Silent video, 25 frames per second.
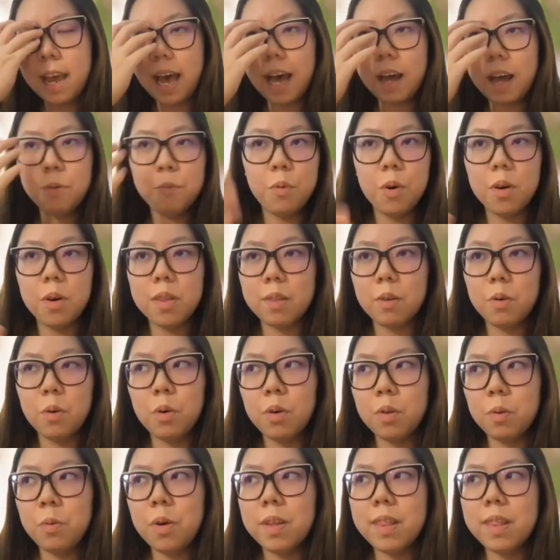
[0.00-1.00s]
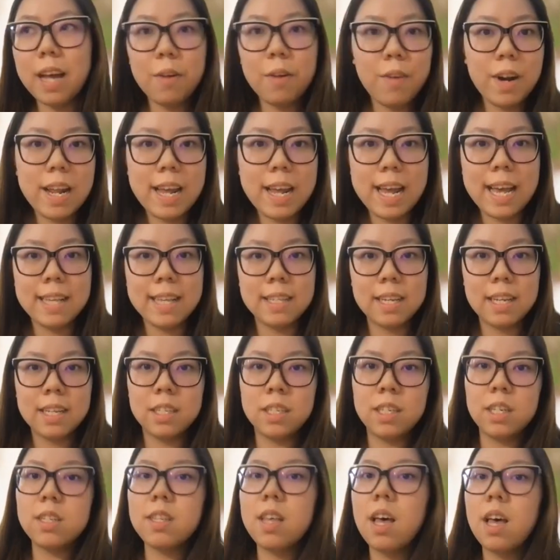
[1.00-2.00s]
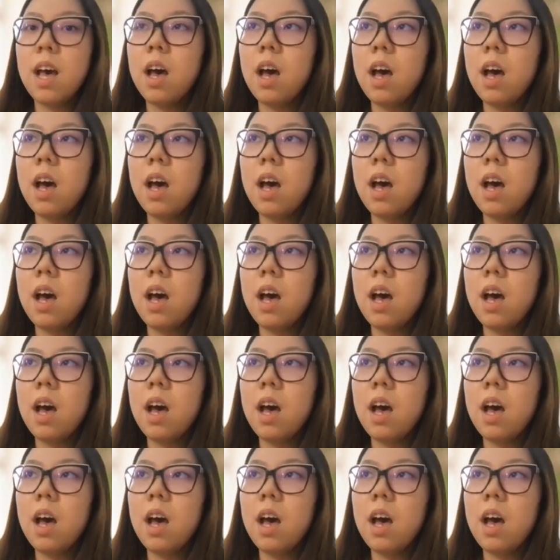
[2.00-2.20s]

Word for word: And what that really is just